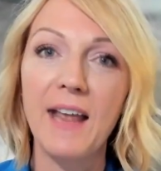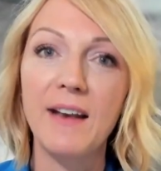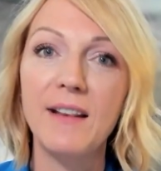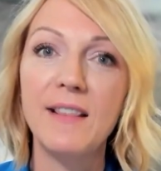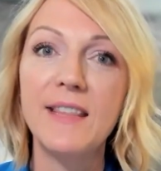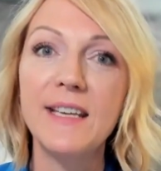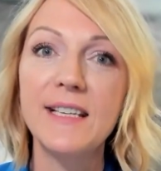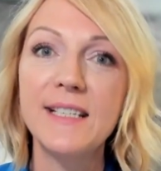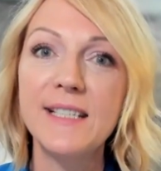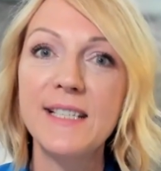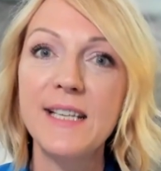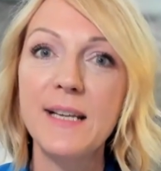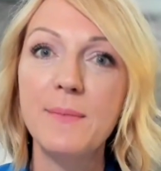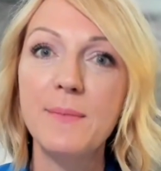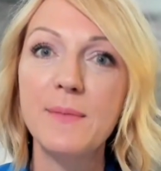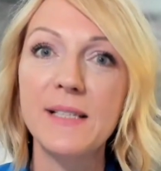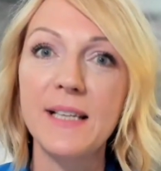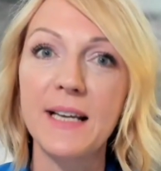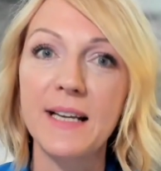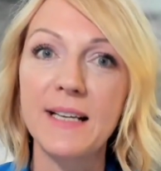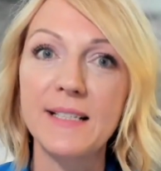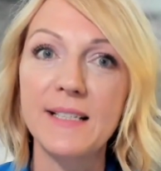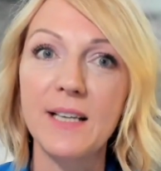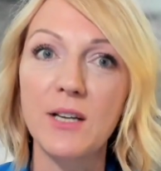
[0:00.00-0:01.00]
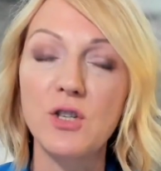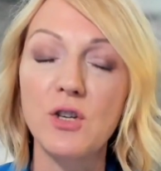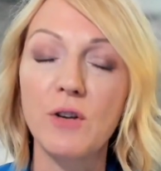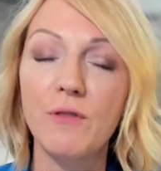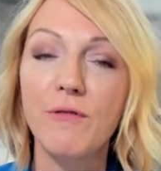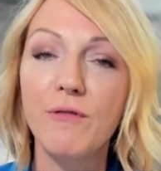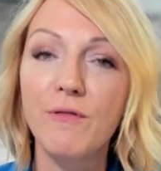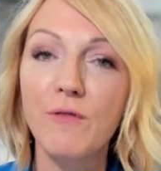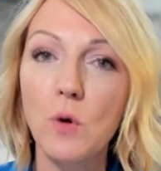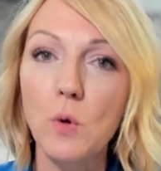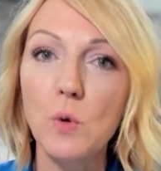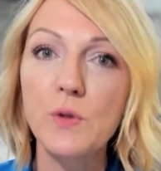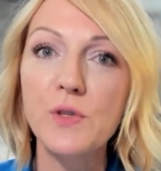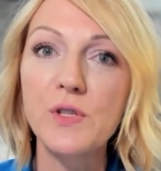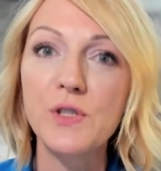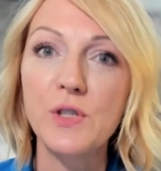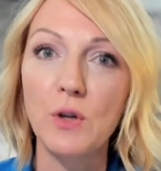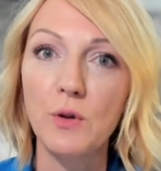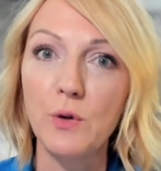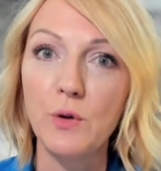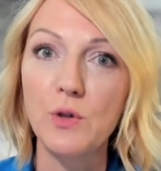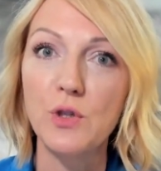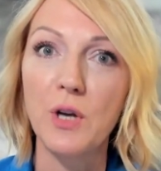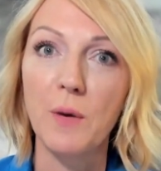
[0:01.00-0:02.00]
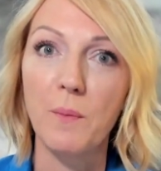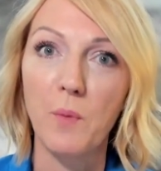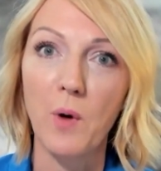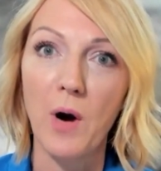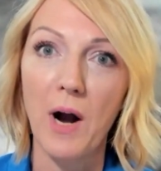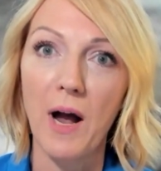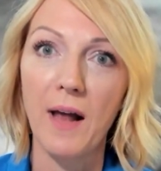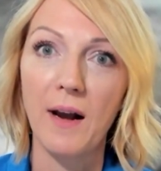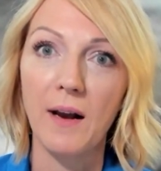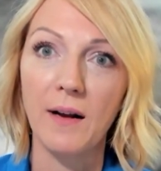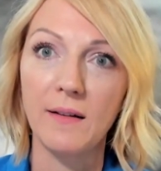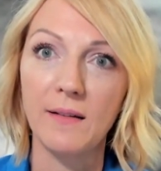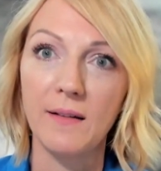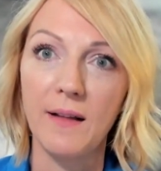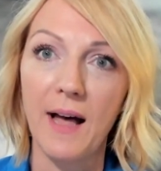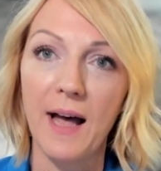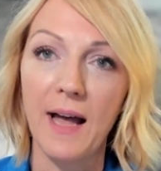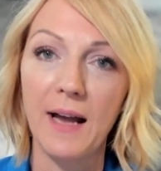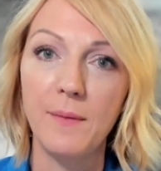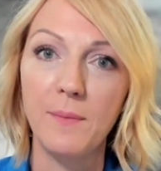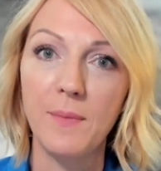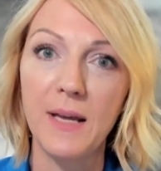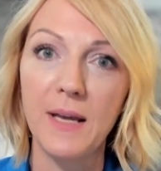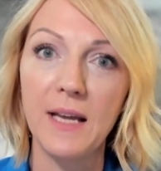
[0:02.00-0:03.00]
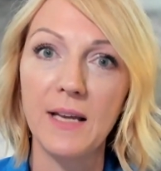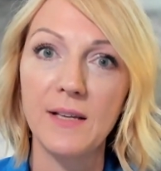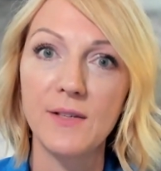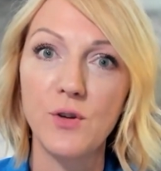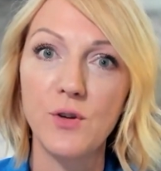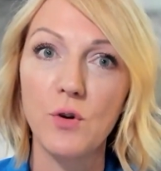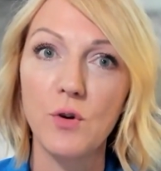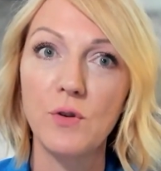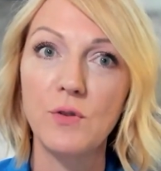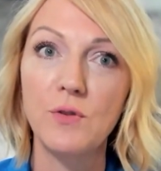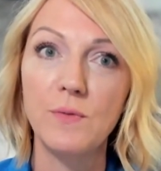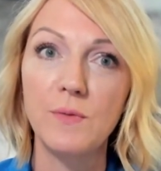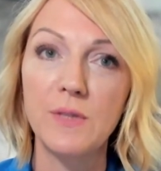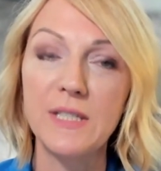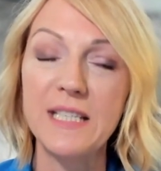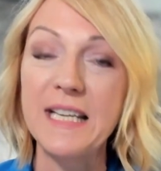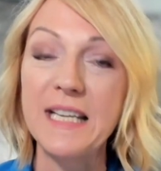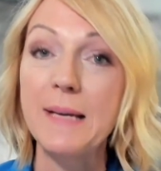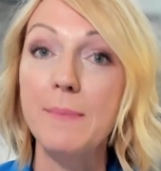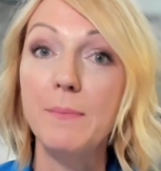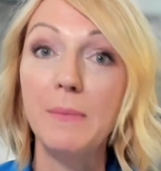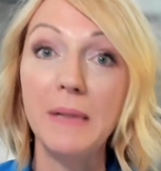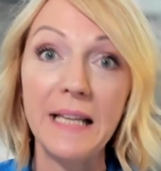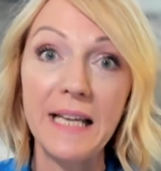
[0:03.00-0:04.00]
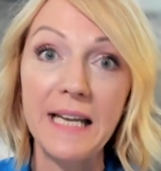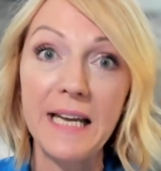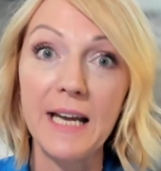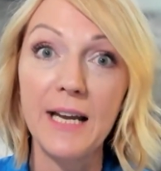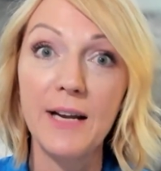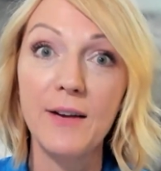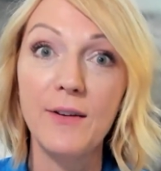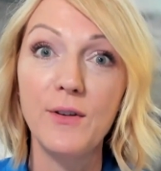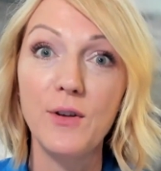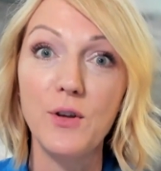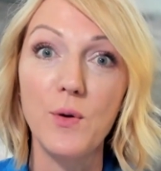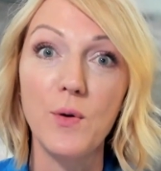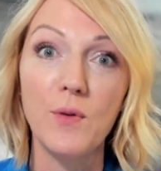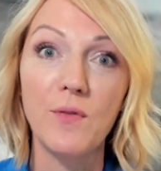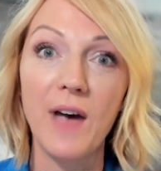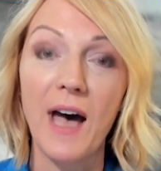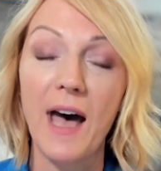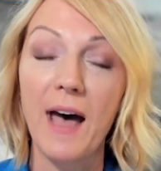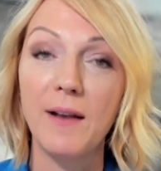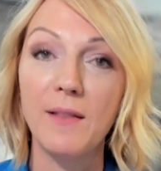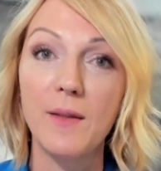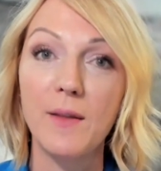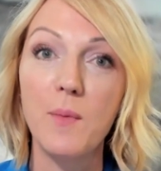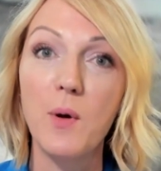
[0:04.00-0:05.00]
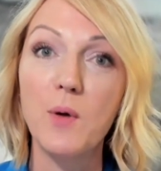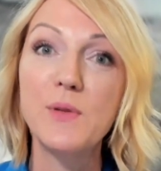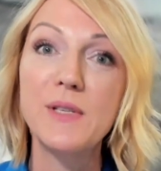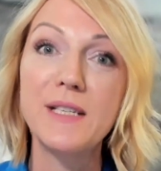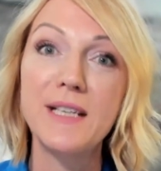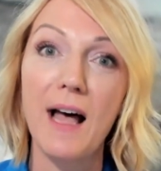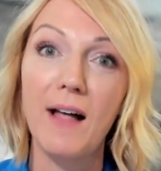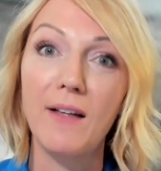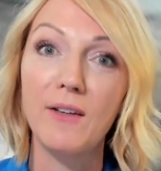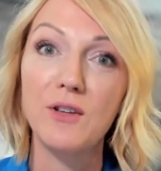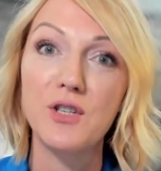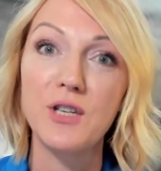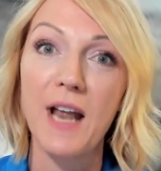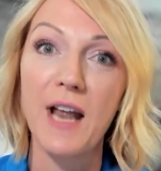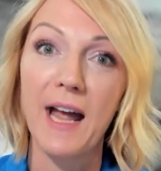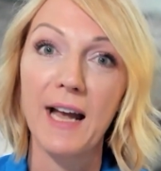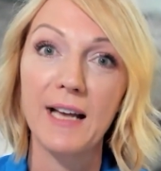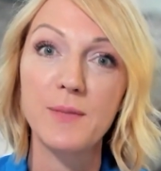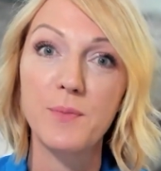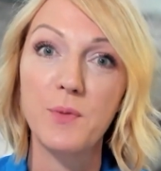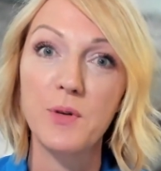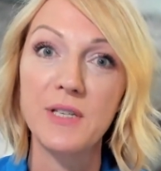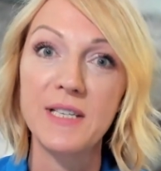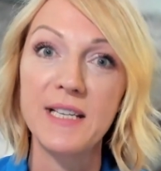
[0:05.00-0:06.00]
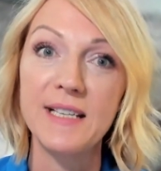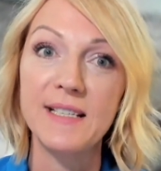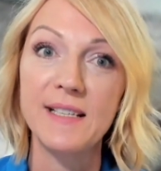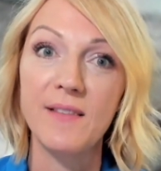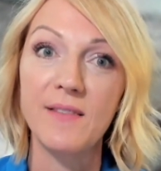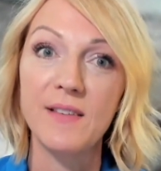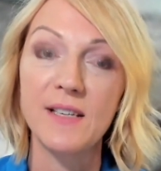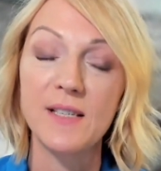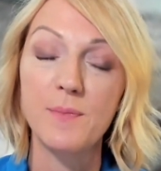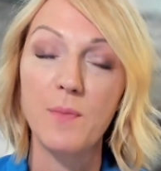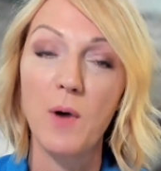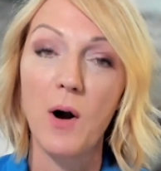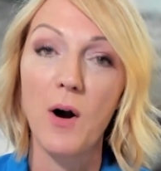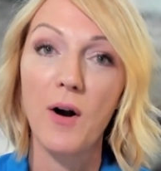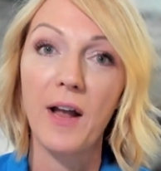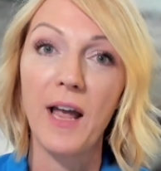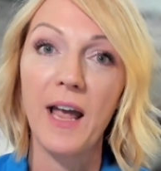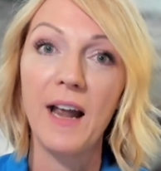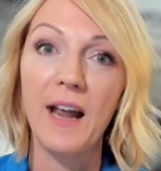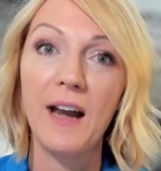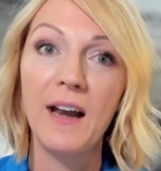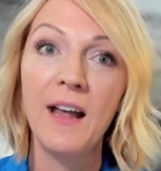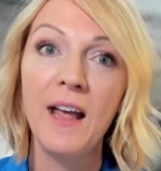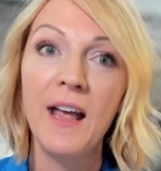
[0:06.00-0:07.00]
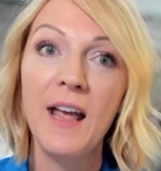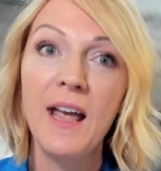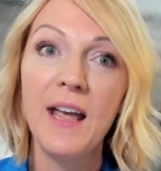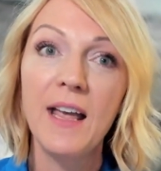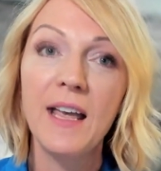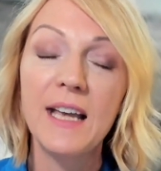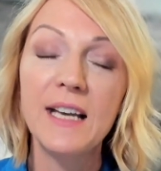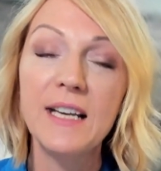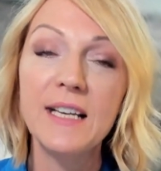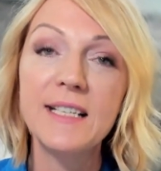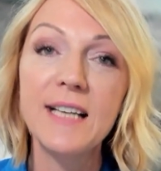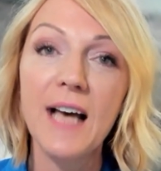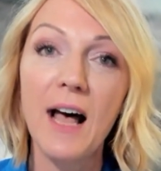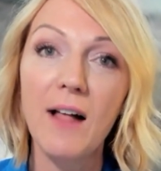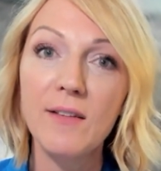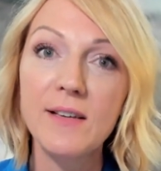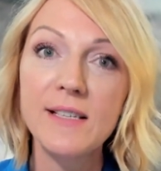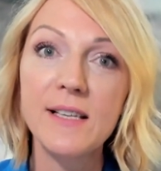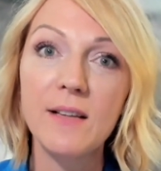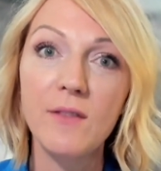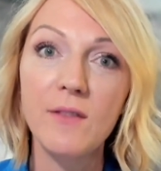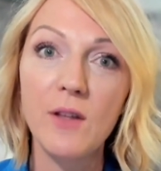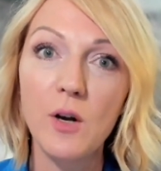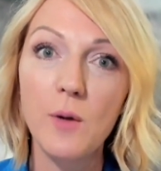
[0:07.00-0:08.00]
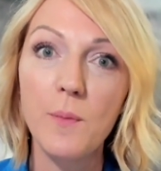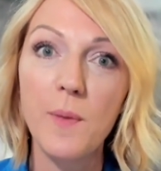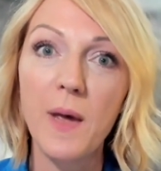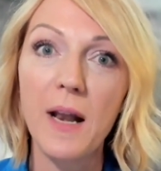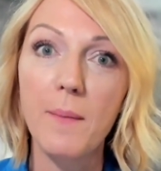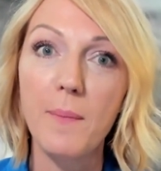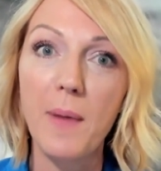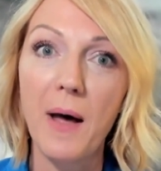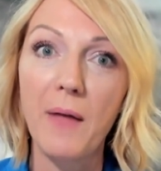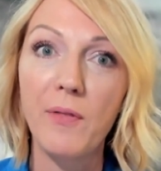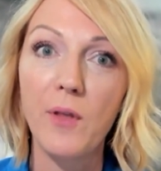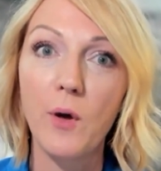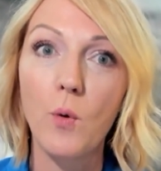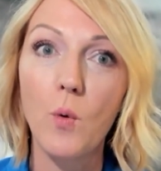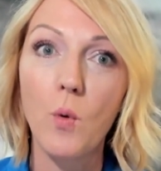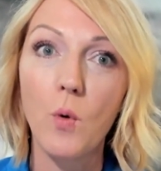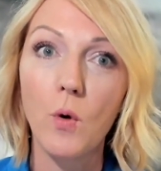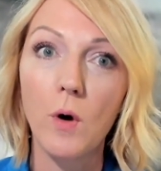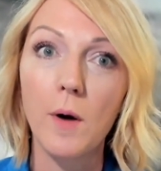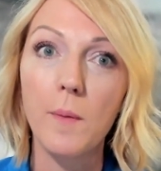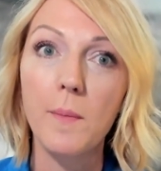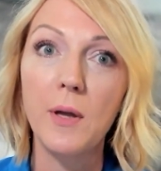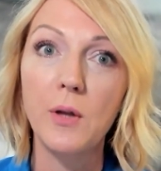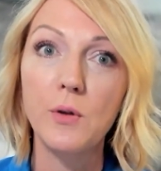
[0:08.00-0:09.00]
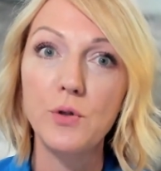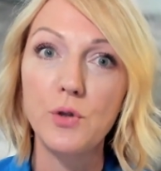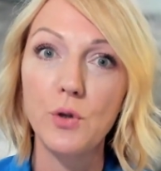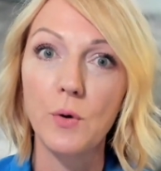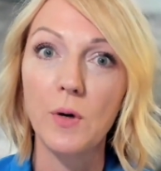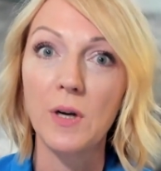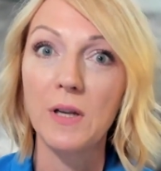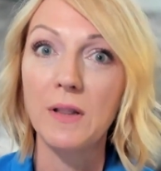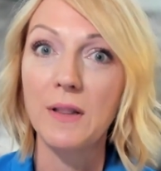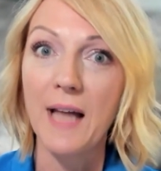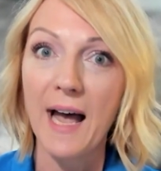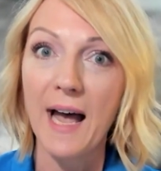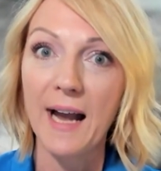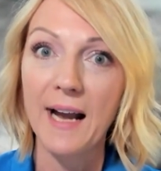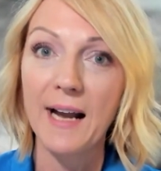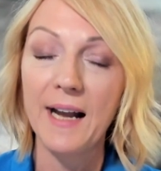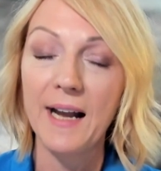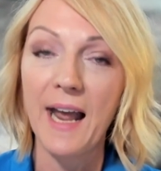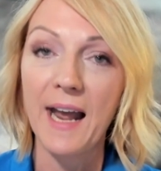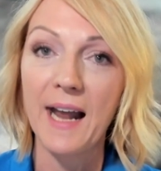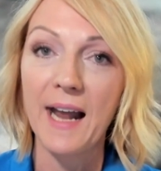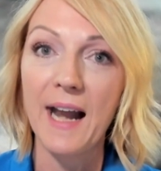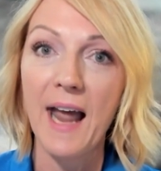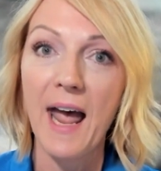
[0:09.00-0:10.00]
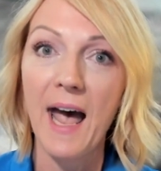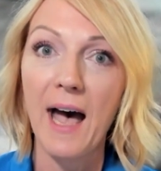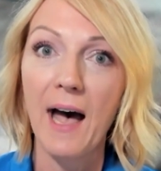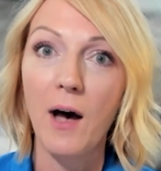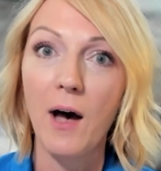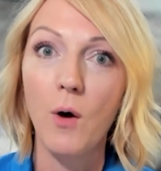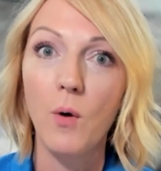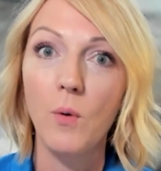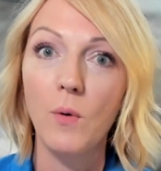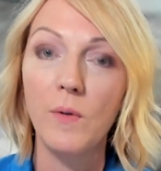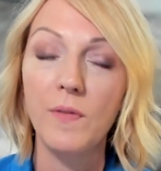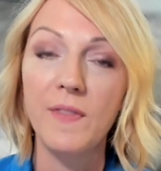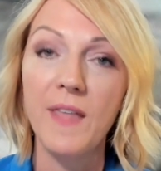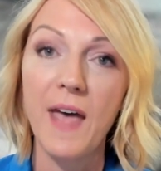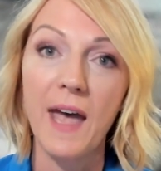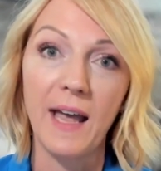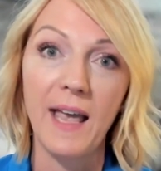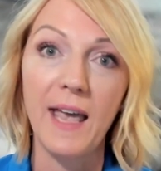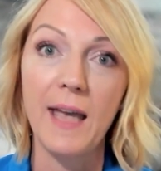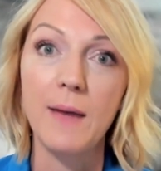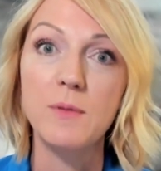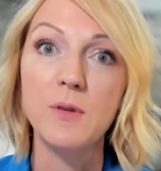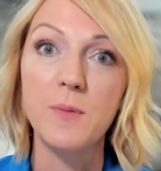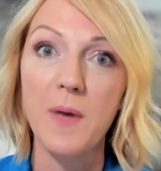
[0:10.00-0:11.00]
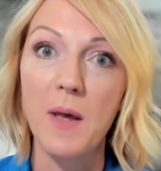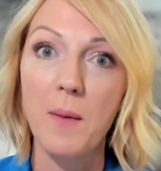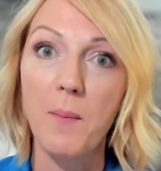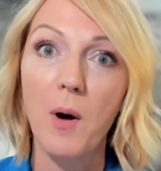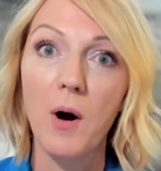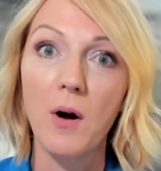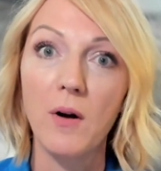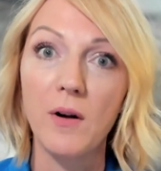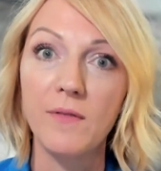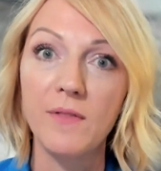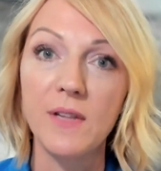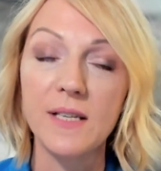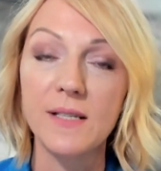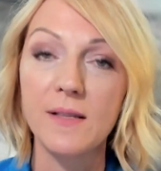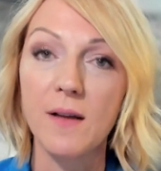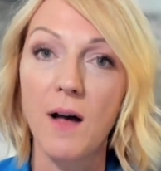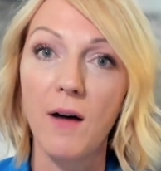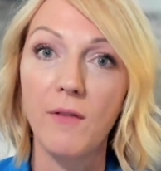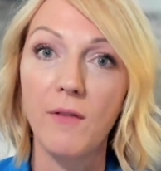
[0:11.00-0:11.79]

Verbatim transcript: And this seems like such a full solution product line because you're team lead, you've got the most knowledge and expertise in this market. Can you tell us a little bit about the CoroMill Dura line and how that came to be a part of this